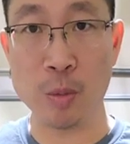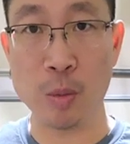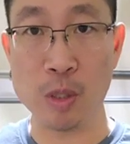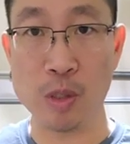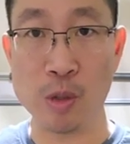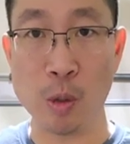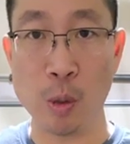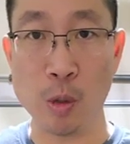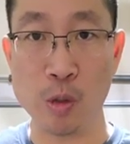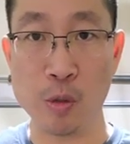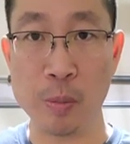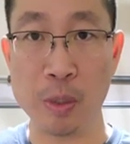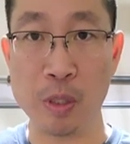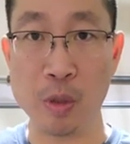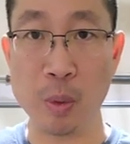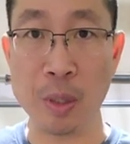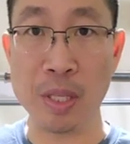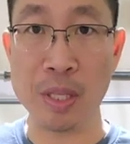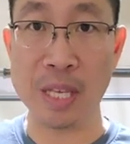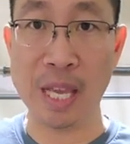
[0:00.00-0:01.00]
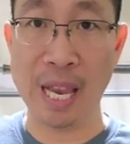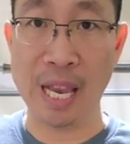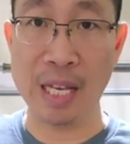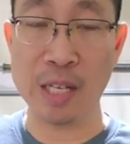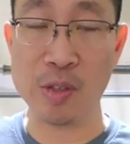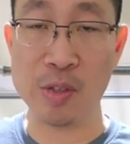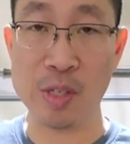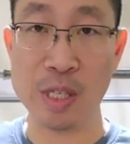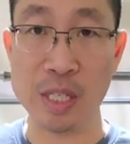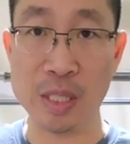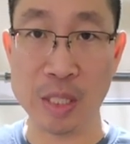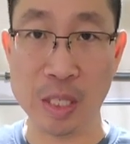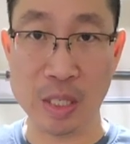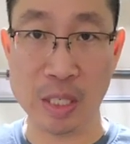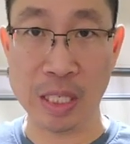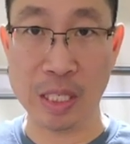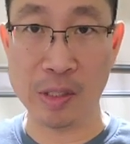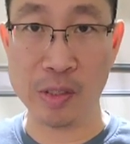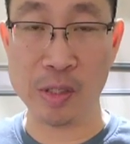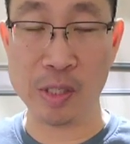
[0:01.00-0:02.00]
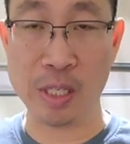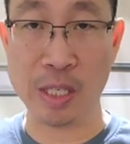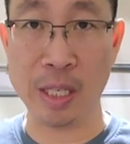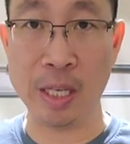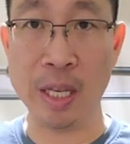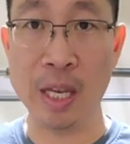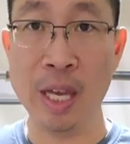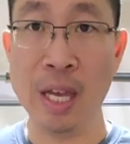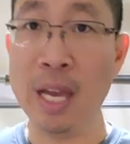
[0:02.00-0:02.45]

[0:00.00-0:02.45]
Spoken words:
results between the AC and the DC,